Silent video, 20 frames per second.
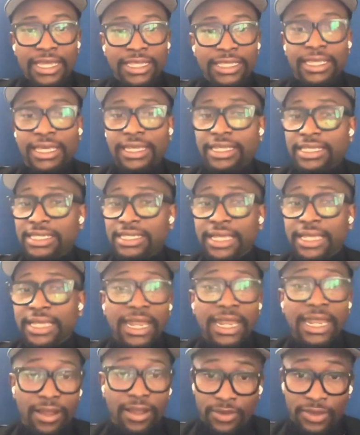That's
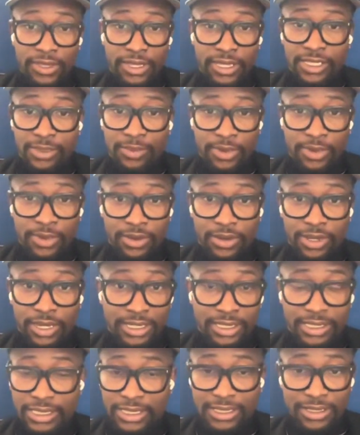not all the
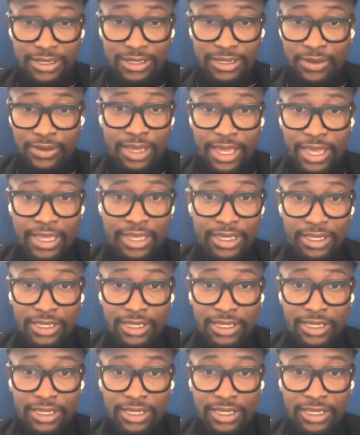experience, okay?